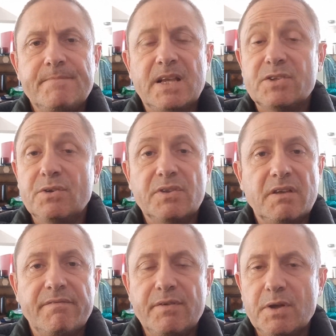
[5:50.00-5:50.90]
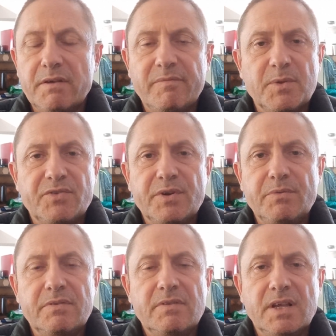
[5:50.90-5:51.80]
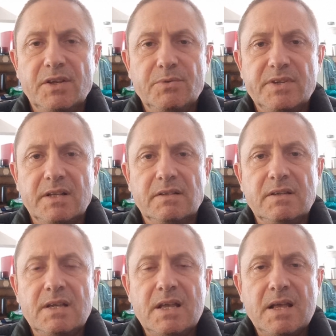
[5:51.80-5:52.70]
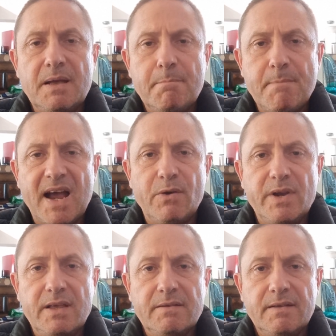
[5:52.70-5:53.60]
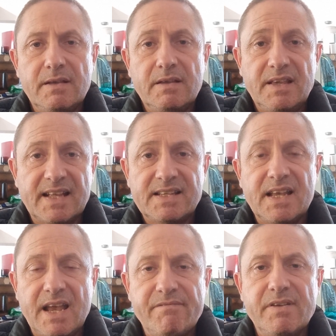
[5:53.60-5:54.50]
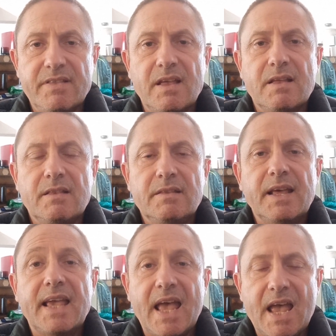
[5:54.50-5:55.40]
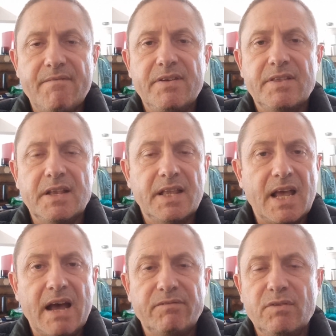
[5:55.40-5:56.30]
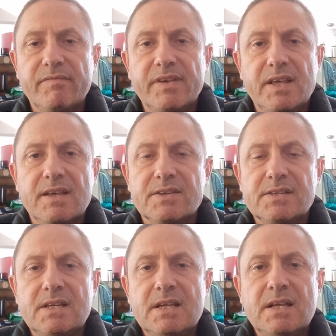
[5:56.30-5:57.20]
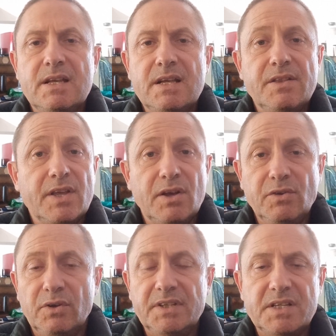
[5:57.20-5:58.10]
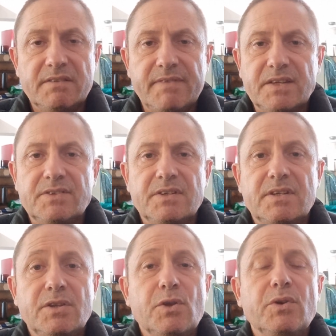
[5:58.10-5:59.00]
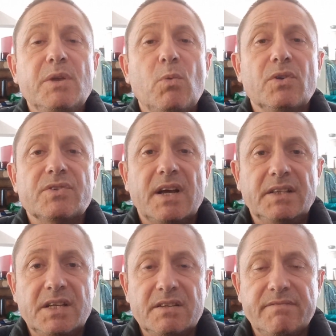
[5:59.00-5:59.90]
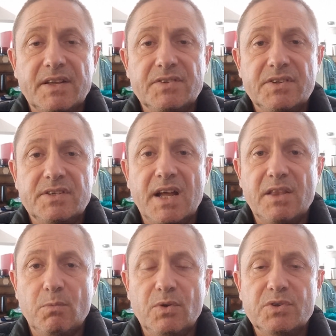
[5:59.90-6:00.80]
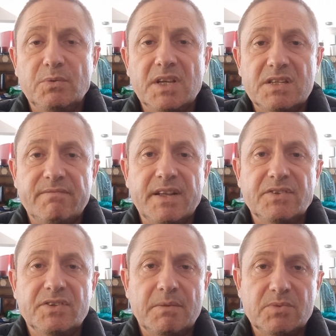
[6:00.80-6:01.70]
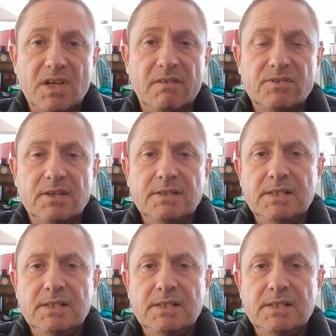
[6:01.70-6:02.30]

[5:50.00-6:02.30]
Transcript: There's nothing further from the truth in New Zealand. Maori get everything. They get everything. They have done for years. They are not disadvantaged. The only ones that are disadvantaged are the ones who disadvantage themselves